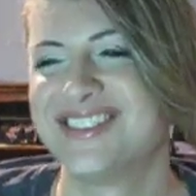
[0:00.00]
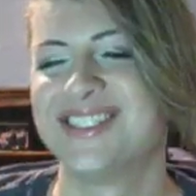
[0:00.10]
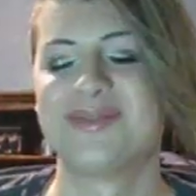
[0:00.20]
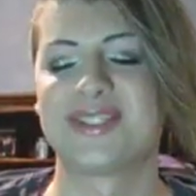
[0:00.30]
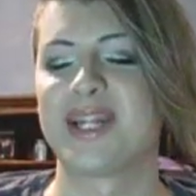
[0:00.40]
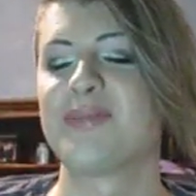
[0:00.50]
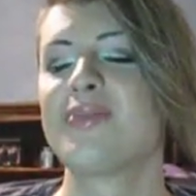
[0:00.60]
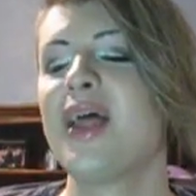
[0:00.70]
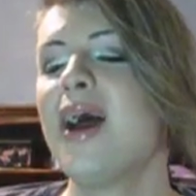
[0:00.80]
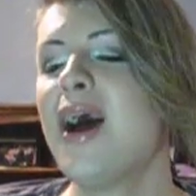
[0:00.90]
I'm just kidding.
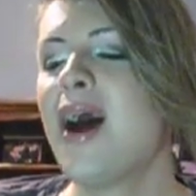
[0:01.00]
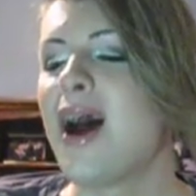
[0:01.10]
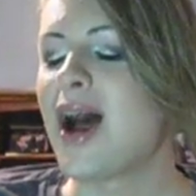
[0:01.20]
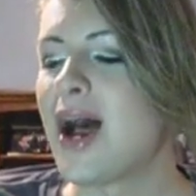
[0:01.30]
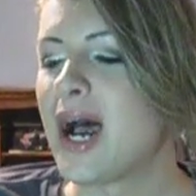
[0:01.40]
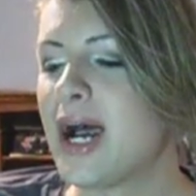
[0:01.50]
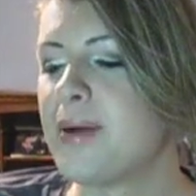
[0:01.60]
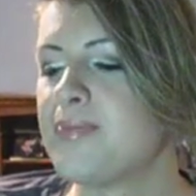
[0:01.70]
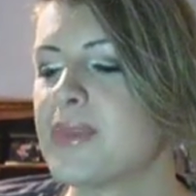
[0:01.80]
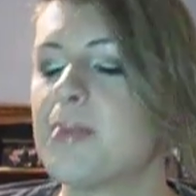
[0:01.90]

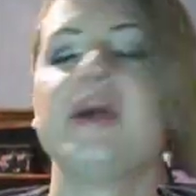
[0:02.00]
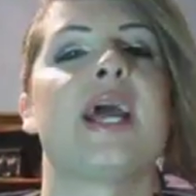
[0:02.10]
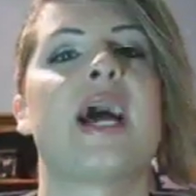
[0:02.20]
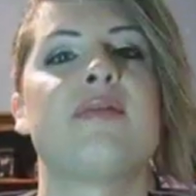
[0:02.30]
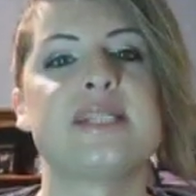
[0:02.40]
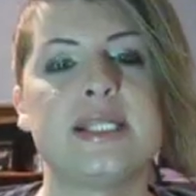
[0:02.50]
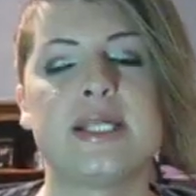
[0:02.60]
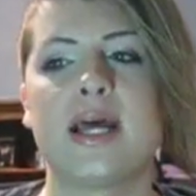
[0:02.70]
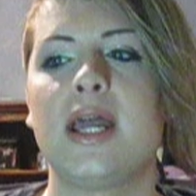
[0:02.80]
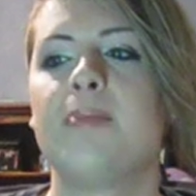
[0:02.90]
Um, but yeah, I have a date
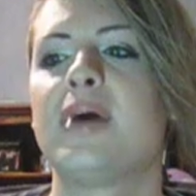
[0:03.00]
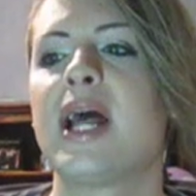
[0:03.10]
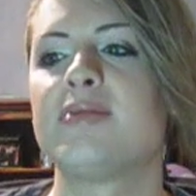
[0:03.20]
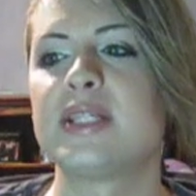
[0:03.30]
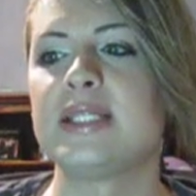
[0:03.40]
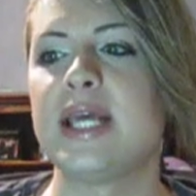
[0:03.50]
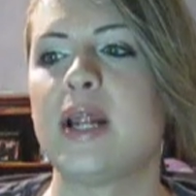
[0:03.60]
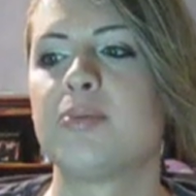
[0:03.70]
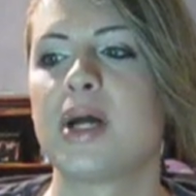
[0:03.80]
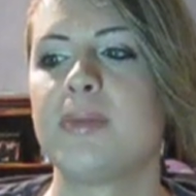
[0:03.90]
tonight. But after the date,
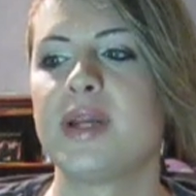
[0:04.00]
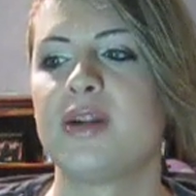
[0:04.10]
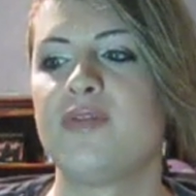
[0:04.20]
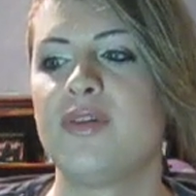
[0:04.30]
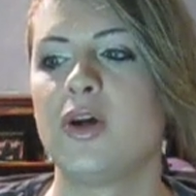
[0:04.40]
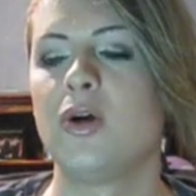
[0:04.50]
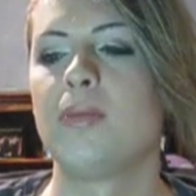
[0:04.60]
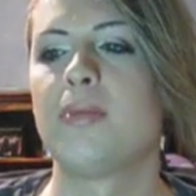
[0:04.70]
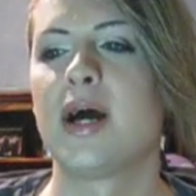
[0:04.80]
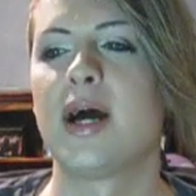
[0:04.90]
I'm probably gonna film
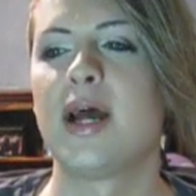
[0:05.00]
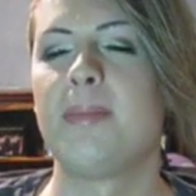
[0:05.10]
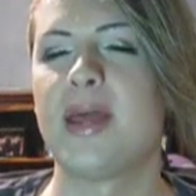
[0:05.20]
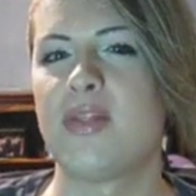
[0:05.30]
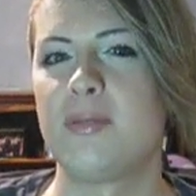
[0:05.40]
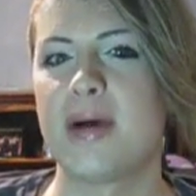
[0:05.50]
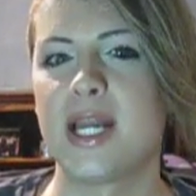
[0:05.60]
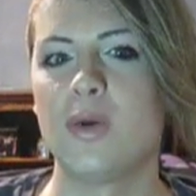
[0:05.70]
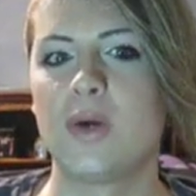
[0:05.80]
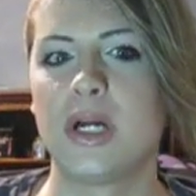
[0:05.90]
my Bath and
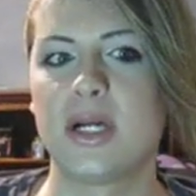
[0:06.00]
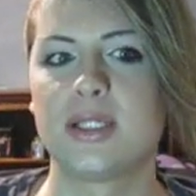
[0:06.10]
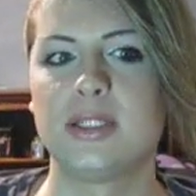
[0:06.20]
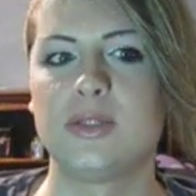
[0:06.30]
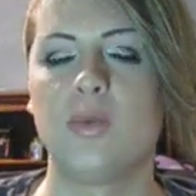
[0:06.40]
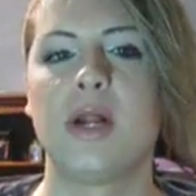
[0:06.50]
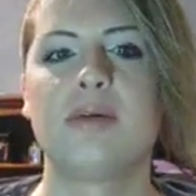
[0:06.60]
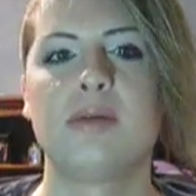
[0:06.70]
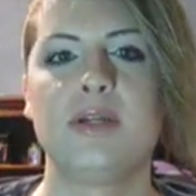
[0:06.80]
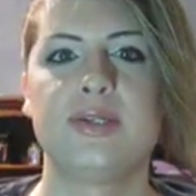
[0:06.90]
Body Works, what I'm
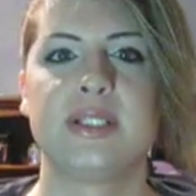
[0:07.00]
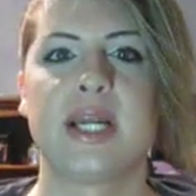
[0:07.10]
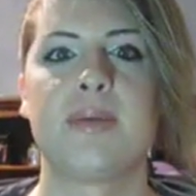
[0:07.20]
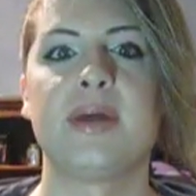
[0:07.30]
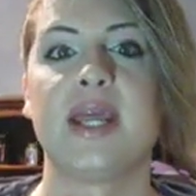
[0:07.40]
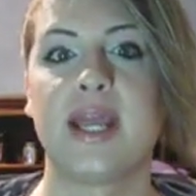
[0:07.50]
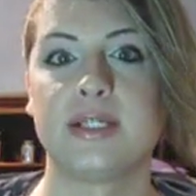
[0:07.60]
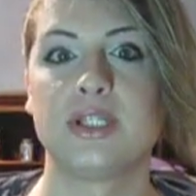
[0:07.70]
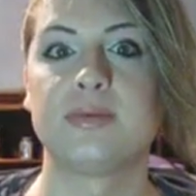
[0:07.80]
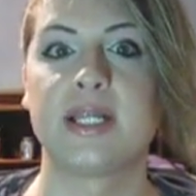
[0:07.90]
gonna be using up in hand
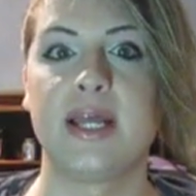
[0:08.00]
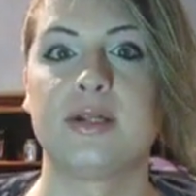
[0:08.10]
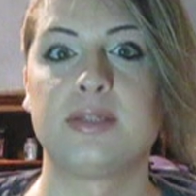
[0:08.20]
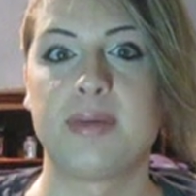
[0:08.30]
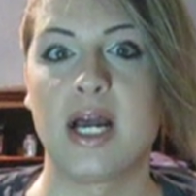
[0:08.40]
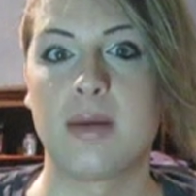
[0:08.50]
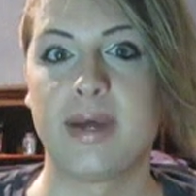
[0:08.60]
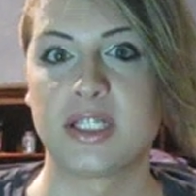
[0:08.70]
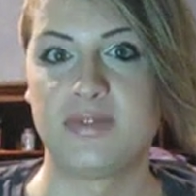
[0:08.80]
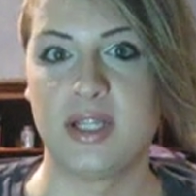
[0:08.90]
soaps, candles, and
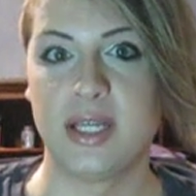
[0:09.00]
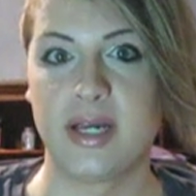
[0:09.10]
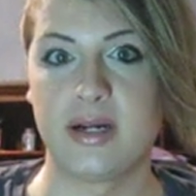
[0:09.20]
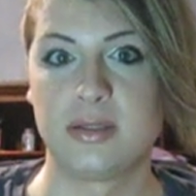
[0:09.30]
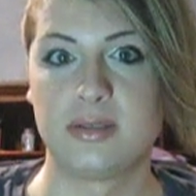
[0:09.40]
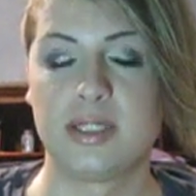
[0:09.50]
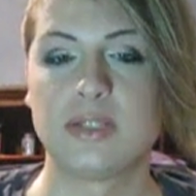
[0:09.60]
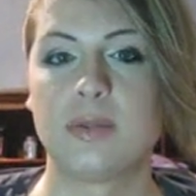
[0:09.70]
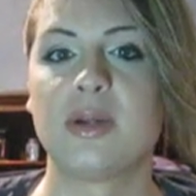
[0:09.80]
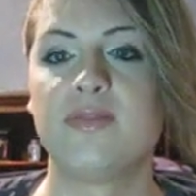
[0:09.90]
PocketBacs for the year. So
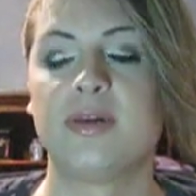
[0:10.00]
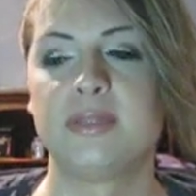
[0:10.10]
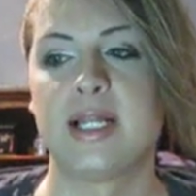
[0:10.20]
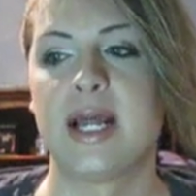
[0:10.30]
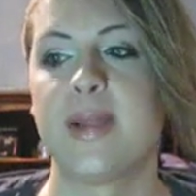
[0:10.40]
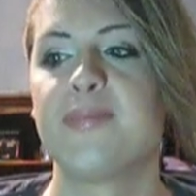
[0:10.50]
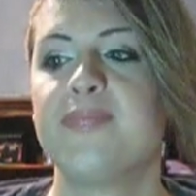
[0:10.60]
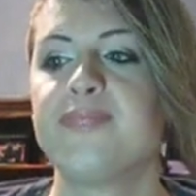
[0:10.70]
that's what I'm gonna film tonight.